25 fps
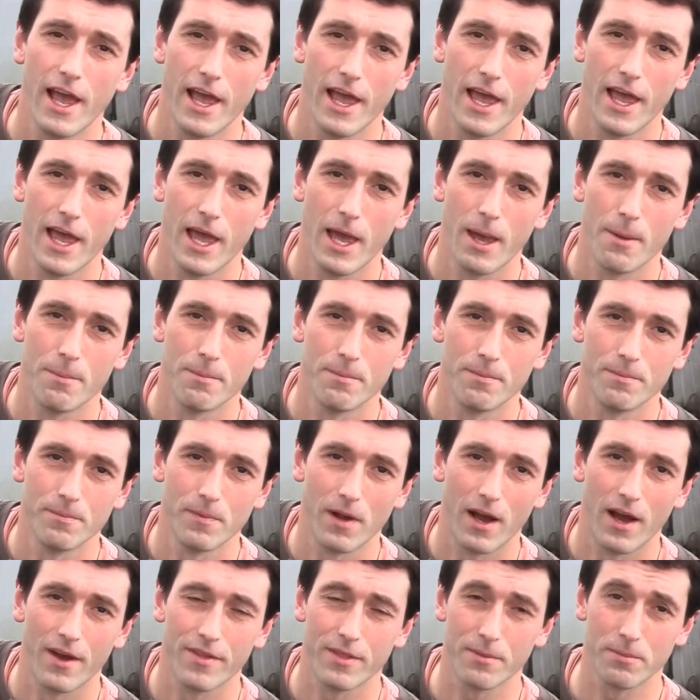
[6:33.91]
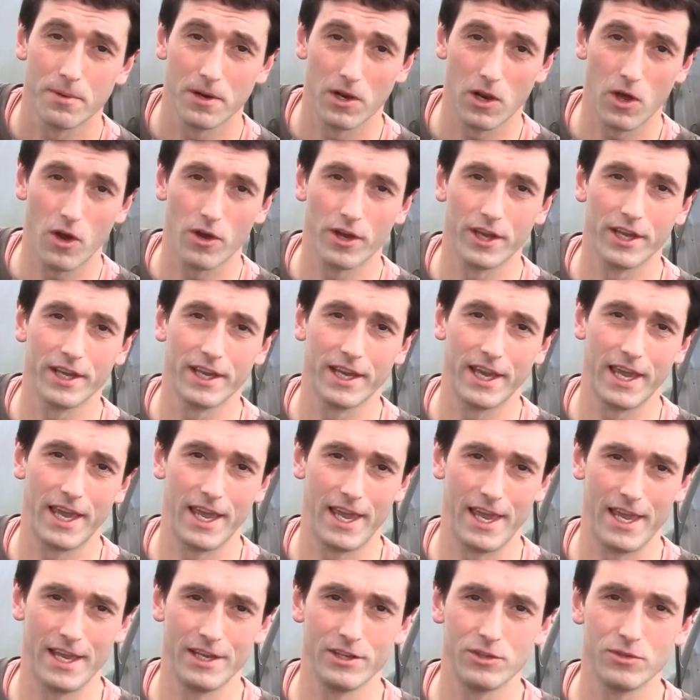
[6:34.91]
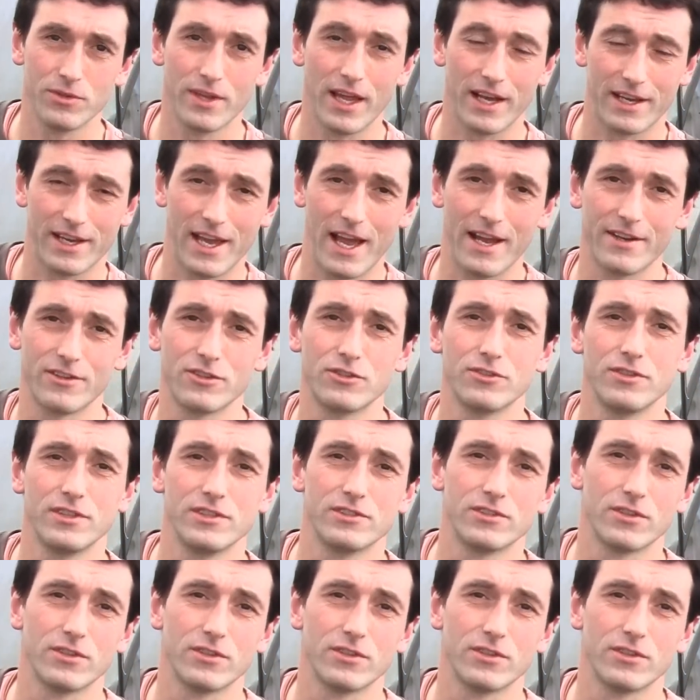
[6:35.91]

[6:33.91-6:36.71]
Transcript: either belonging into that category.